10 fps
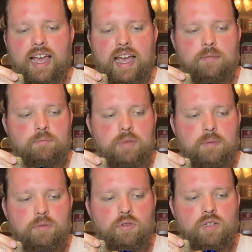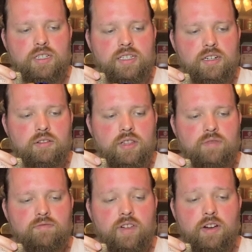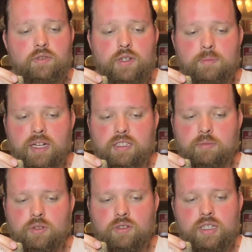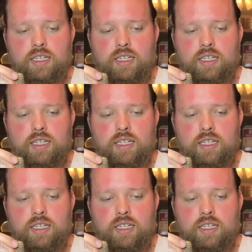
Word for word: and people considered them very respectable,